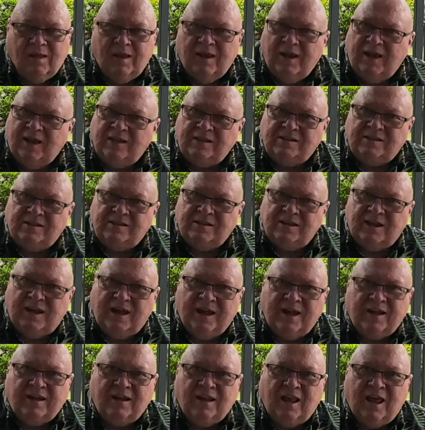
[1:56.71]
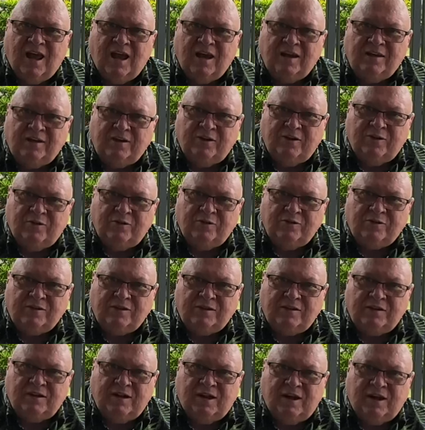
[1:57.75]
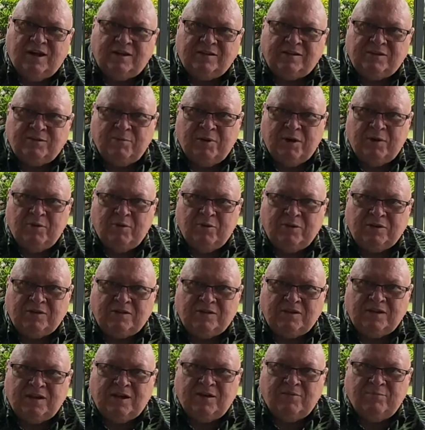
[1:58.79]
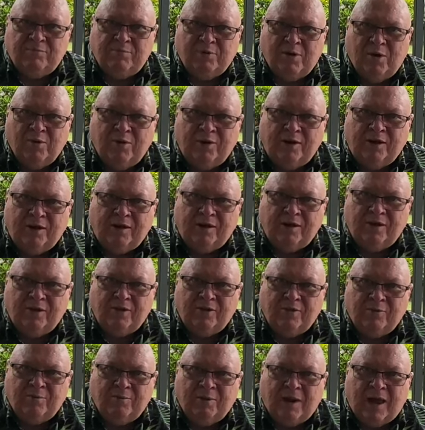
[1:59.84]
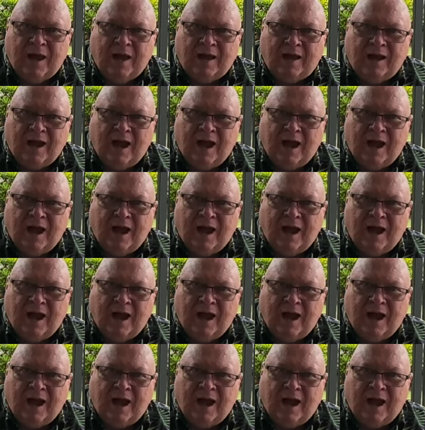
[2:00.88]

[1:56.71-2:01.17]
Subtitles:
it's headline news and somebody wants to give Boeing another black